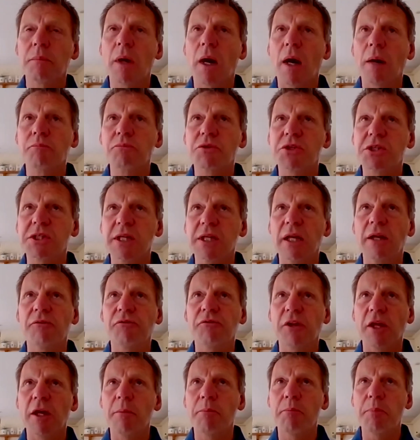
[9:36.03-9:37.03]
I'm still
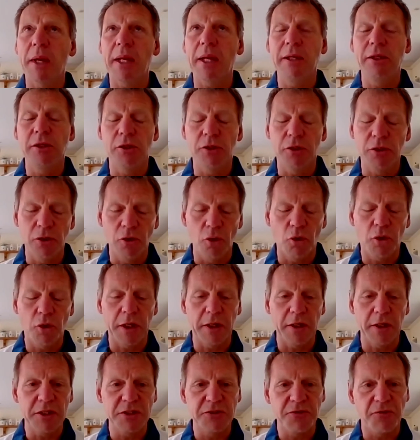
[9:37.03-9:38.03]
of the opinion,
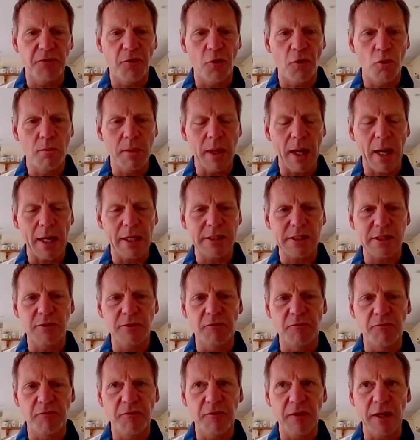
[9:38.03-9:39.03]
looking at his form at
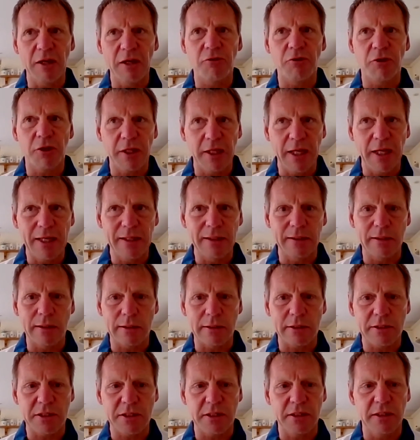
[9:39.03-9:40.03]
Aston Villa at the end of
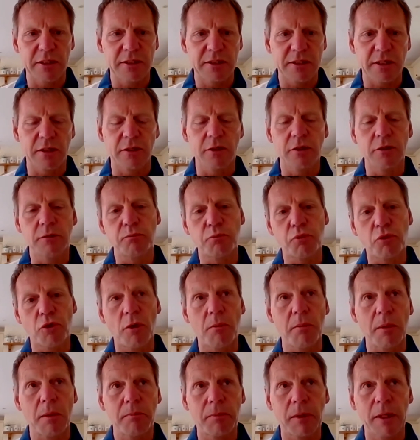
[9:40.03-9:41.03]
the season and
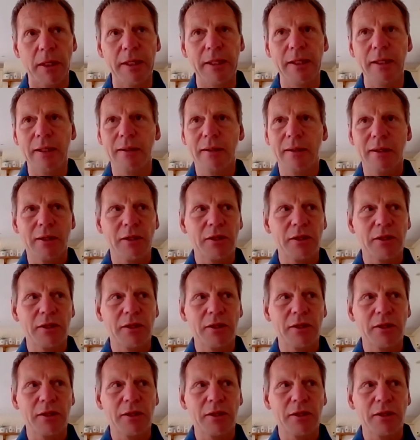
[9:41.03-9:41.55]
probably